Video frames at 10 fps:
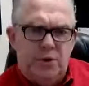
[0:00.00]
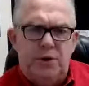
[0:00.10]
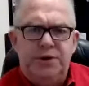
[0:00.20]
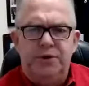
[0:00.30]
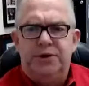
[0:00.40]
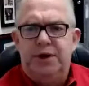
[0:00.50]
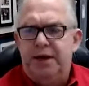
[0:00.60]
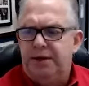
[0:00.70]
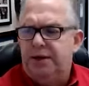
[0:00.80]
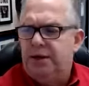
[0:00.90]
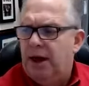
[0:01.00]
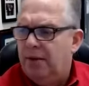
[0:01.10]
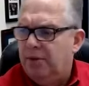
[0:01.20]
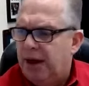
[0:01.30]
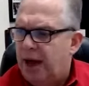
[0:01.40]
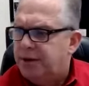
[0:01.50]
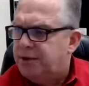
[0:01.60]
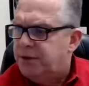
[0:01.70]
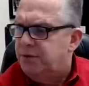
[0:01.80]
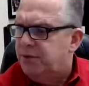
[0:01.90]
also say, I would add
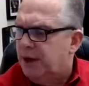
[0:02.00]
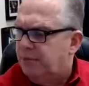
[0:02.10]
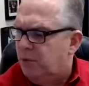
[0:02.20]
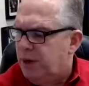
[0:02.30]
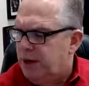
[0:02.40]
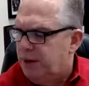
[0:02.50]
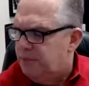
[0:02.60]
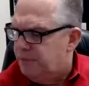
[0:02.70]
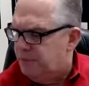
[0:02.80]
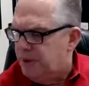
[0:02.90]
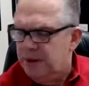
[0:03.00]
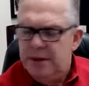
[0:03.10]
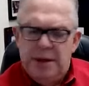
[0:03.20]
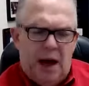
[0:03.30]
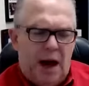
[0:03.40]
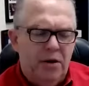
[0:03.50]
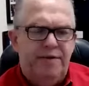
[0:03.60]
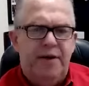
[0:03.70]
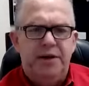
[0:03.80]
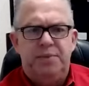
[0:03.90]
to that, our
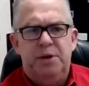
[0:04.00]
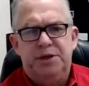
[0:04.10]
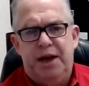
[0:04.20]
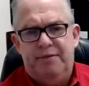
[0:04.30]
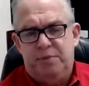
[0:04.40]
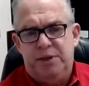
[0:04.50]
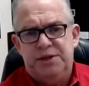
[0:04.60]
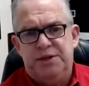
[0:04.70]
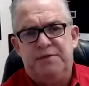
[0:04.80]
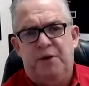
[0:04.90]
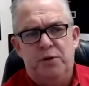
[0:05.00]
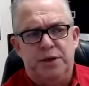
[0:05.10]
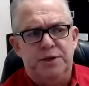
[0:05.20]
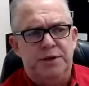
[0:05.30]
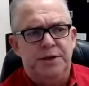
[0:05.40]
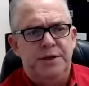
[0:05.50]
events must have a business focus.